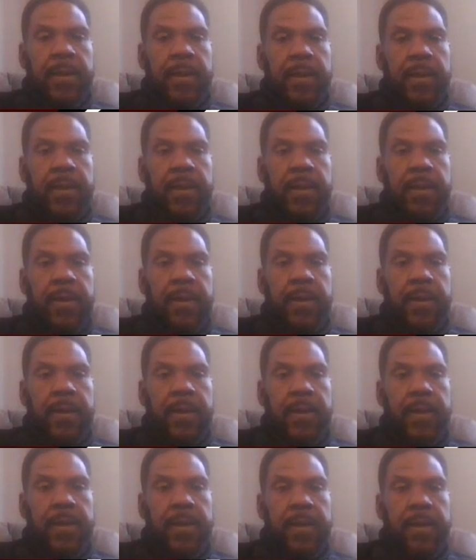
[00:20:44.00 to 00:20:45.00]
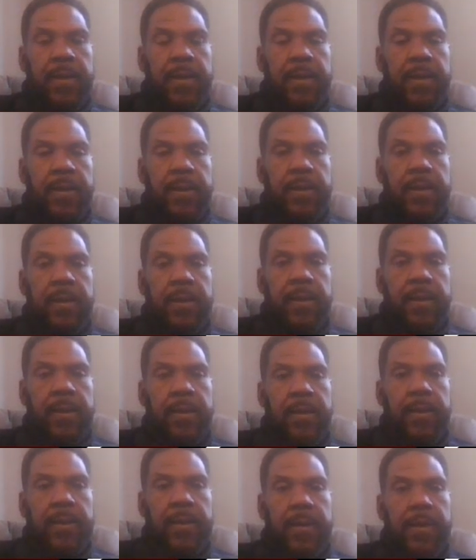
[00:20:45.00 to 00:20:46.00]

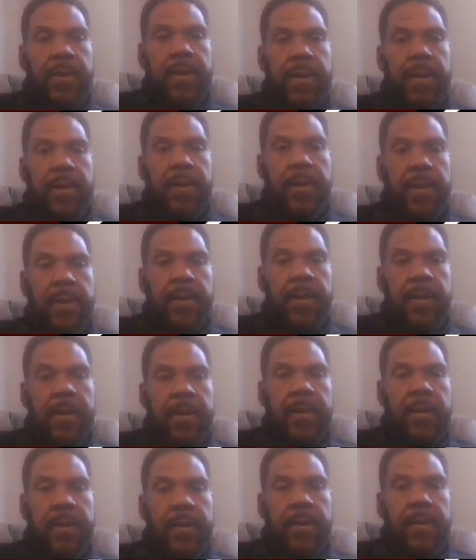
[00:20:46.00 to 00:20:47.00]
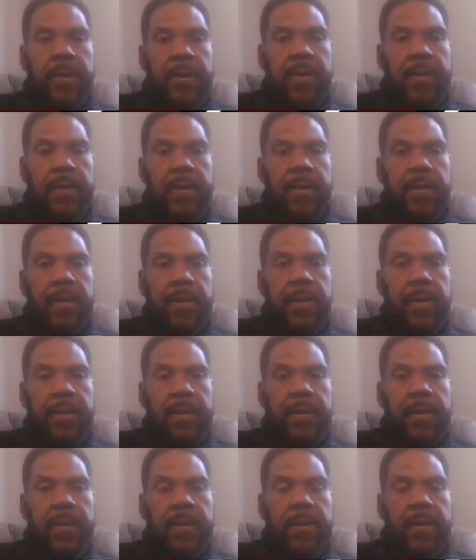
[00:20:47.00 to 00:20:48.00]

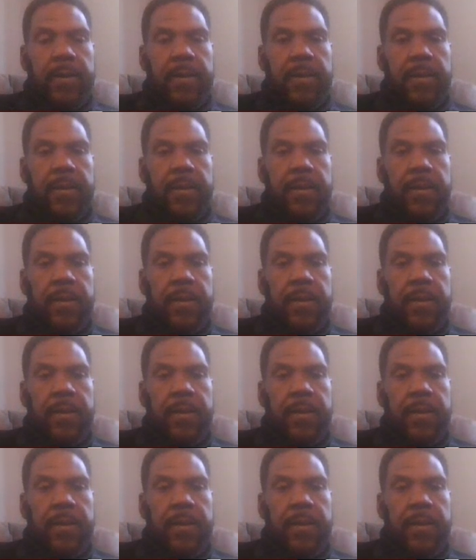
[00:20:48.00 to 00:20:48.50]
(not speaking)